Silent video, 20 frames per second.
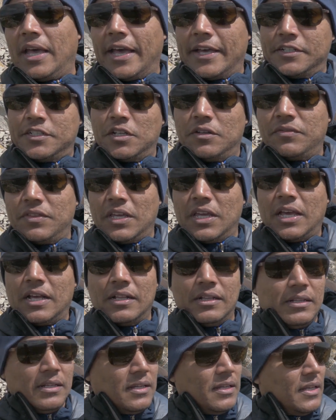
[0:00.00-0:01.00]
Edge of the
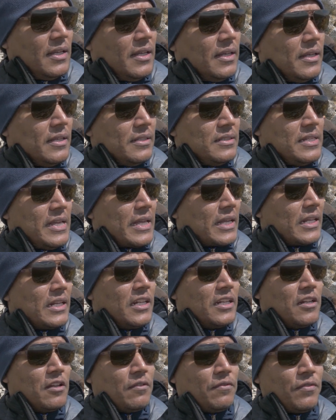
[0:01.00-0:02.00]
hill, taking
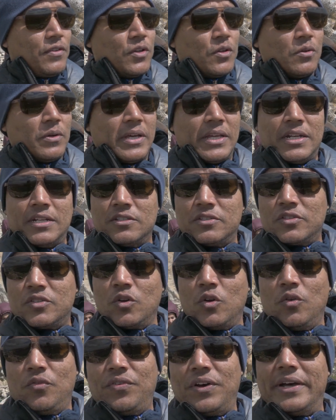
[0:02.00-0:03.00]
in the view. It is
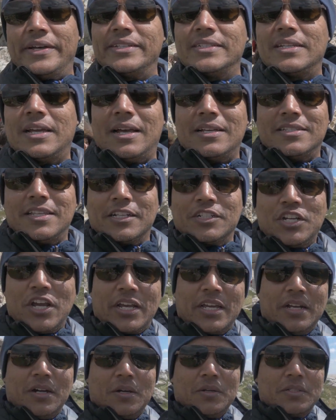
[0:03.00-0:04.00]
so fantastic.
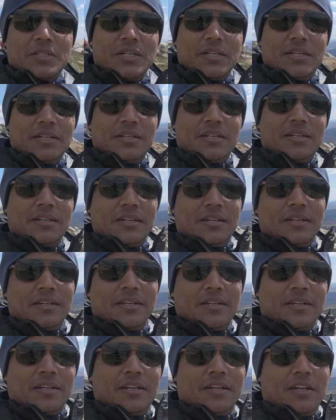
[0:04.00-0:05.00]
Check it out.
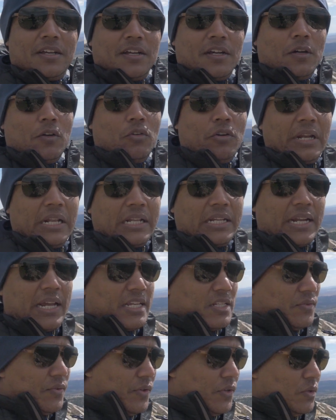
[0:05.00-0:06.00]
Really
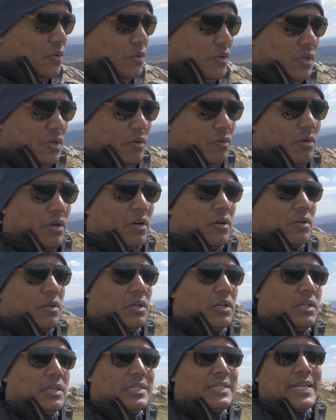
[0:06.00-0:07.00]
nice view. We're
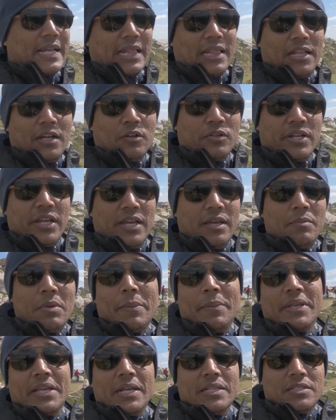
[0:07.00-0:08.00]
gonna settle down here,
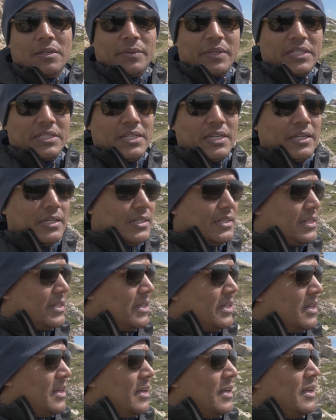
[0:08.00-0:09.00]
maybe get something to eat,
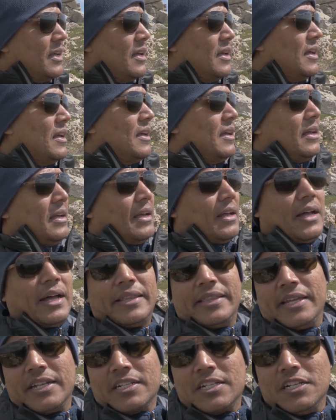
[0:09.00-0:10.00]

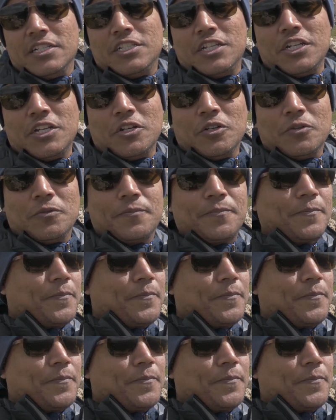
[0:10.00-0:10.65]
and then continue.